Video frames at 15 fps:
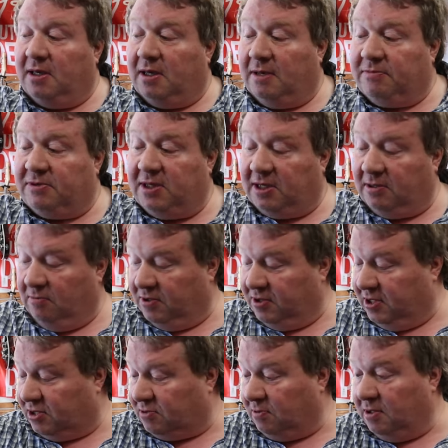I'm sticking with
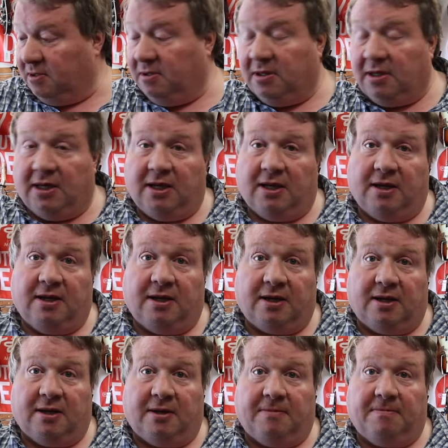this one, and
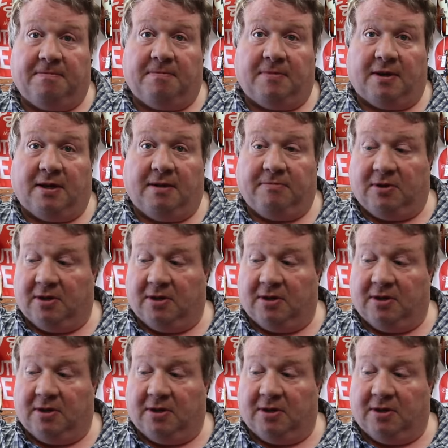I'm